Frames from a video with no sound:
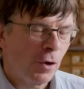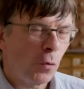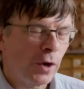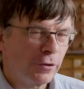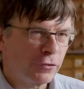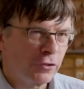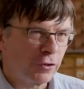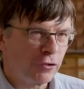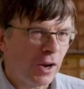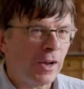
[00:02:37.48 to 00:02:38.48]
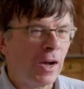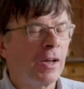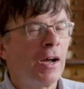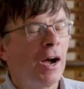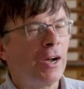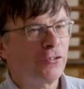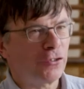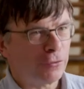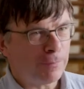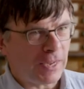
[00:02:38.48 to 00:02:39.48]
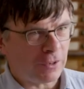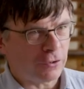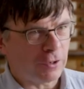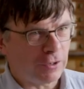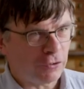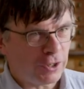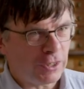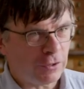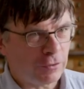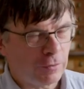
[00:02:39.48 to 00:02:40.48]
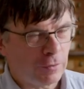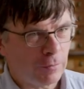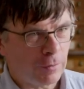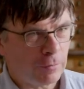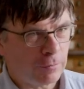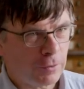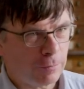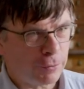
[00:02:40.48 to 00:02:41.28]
Well, I suspect that indeed the